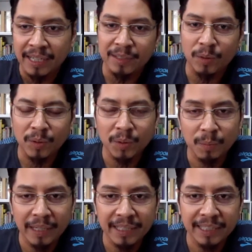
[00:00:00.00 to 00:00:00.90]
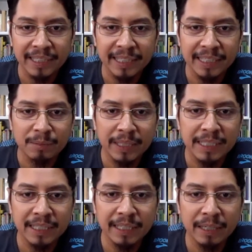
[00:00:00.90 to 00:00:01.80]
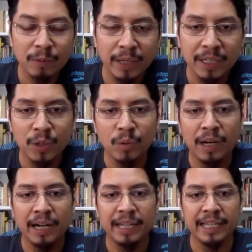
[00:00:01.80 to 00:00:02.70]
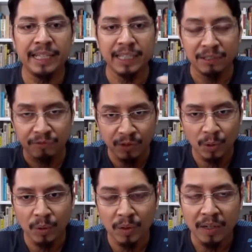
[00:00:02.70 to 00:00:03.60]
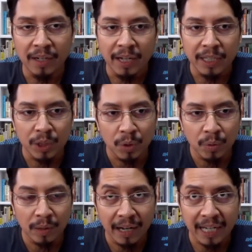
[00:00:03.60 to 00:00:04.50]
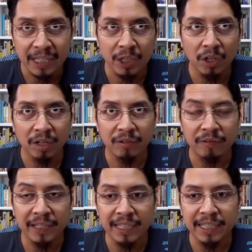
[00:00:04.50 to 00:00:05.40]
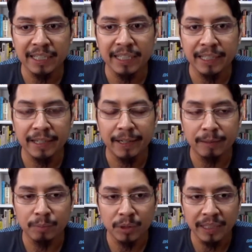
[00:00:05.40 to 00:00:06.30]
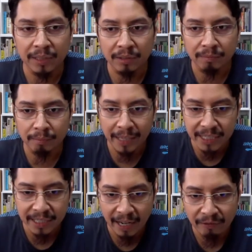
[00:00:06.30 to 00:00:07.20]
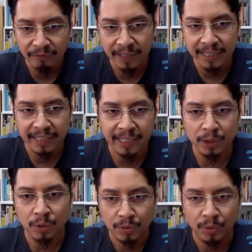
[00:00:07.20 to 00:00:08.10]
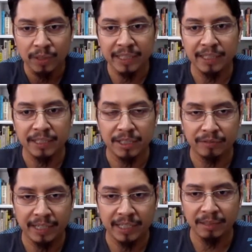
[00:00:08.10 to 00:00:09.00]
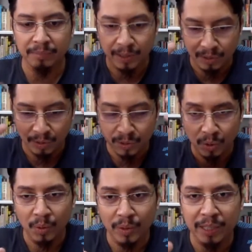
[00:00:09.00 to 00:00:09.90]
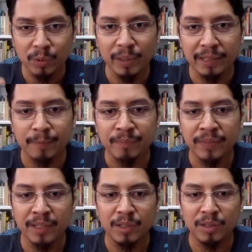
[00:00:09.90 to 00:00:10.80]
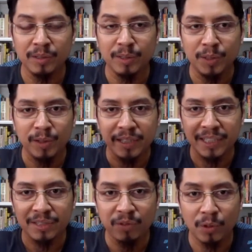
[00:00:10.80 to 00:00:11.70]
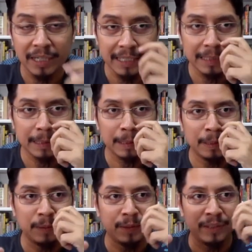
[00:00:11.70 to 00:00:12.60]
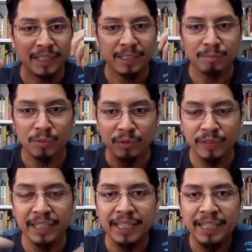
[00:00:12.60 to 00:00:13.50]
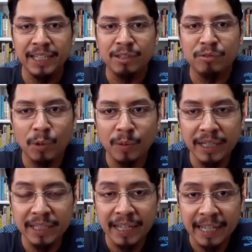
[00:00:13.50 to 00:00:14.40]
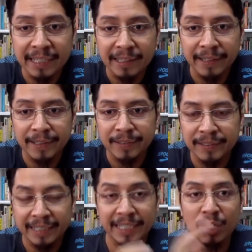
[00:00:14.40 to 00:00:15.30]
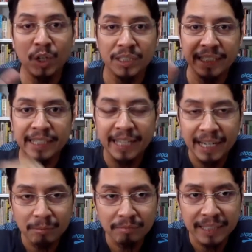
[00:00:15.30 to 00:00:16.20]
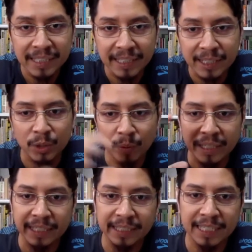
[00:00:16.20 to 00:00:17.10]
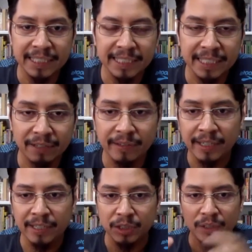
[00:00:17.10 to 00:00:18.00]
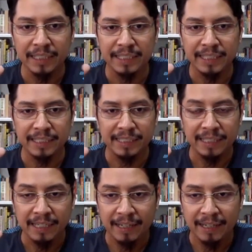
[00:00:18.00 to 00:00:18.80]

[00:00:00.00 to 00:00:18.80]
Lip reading: The autopilot is basically when you are in the flow, you are not really putting much effort in controlling the distraction because you're so into it. You know, you're just focused, you're just moving forward and getting lost in time, basically doing the task itself. So this is